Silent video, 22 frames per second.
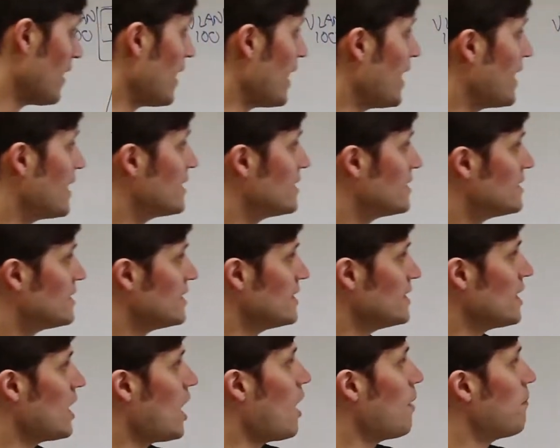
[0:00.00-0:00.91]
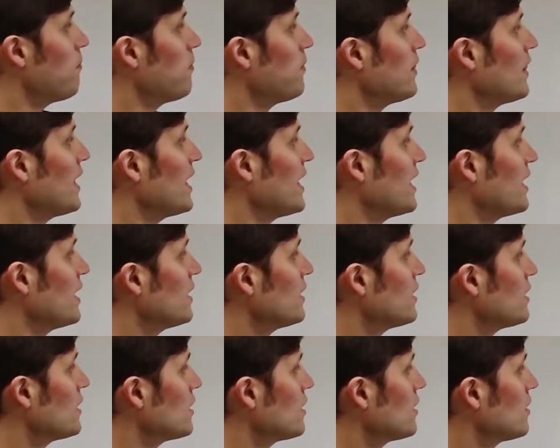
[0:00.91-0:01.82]
And the
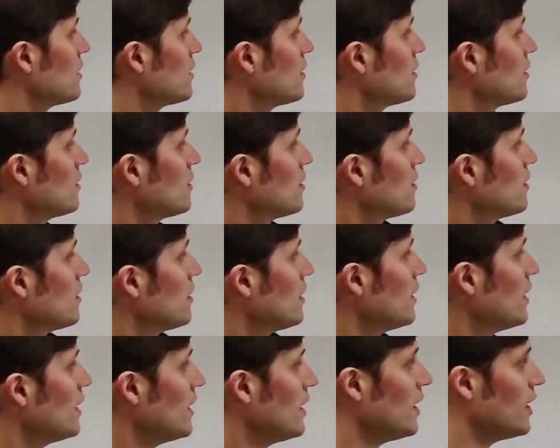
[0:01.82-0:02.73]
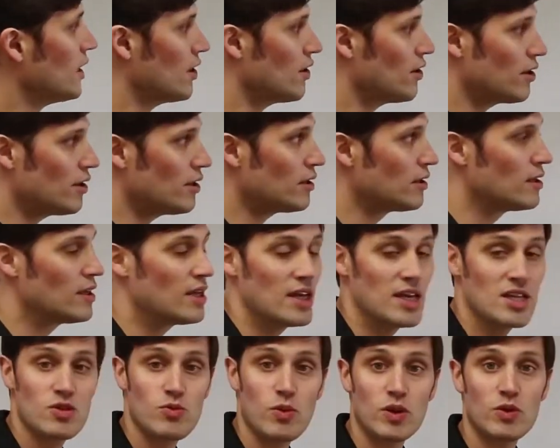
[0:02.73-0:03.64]
uplink here
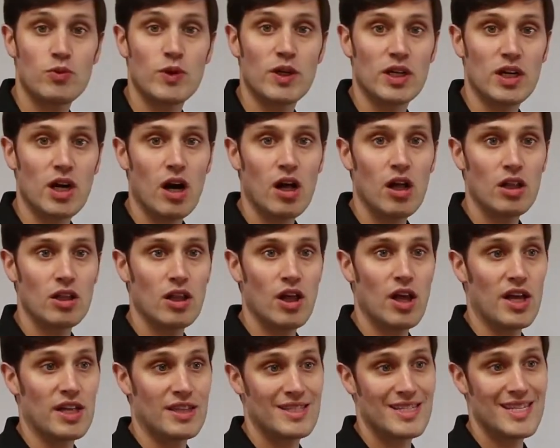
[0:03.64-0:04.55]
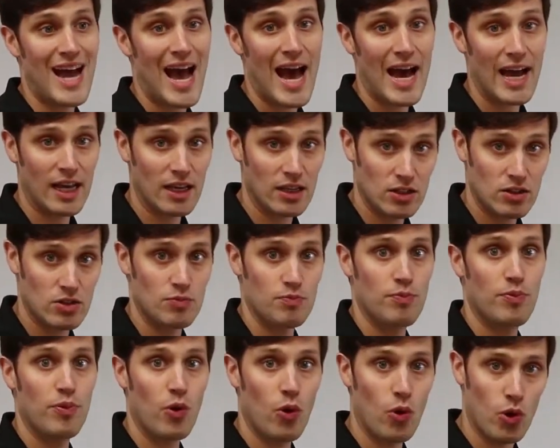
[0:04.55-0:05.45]
is what we call a tagged
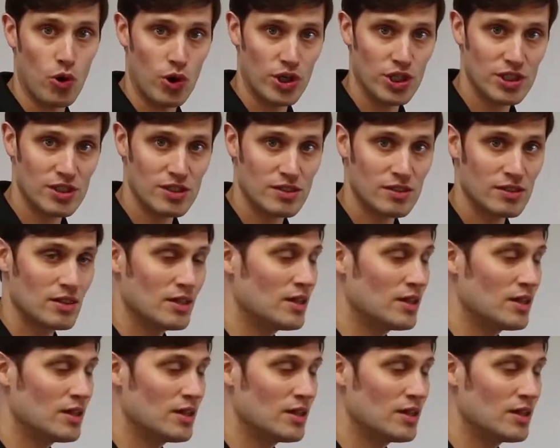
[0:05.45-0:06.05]
port.